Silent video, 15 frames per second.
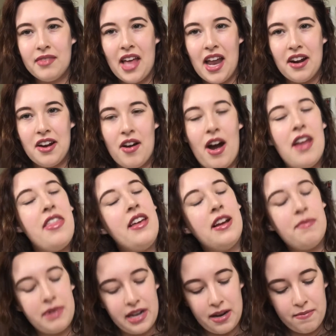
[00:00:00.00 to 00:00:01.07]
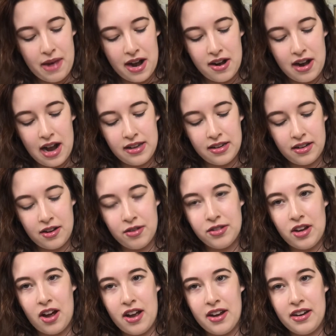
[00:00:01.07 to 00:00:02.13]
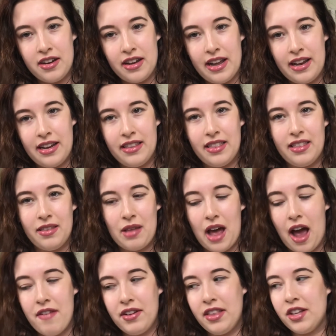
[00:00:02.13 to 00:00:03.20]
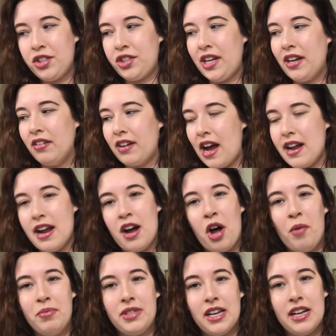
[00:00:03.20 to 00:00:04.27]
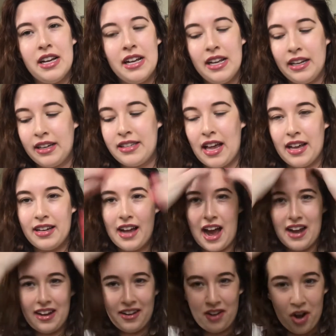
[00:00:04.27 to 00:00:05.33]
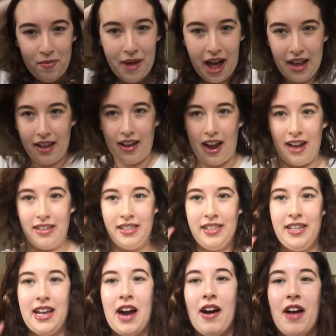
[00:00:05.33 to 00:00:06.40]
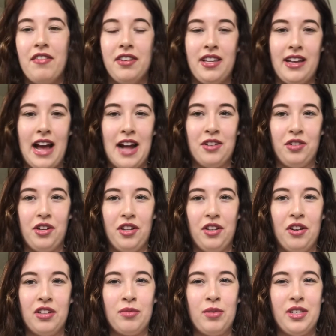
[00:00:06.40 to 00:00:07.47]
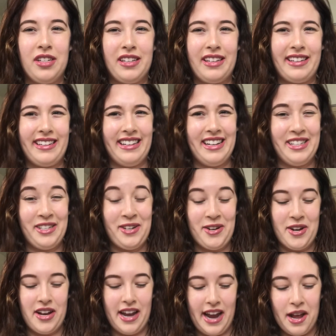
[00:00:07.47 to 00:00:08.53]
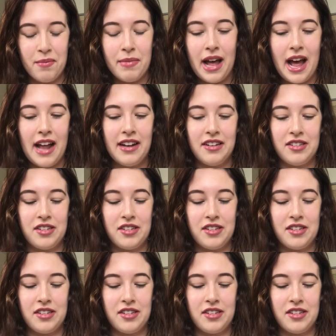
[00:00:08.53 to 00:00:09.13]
I don't know. I think I'm getting better as it goes on, and having this channel kind of helps because I can kind of go back and kind of see how everything actually looks, which is good and bad.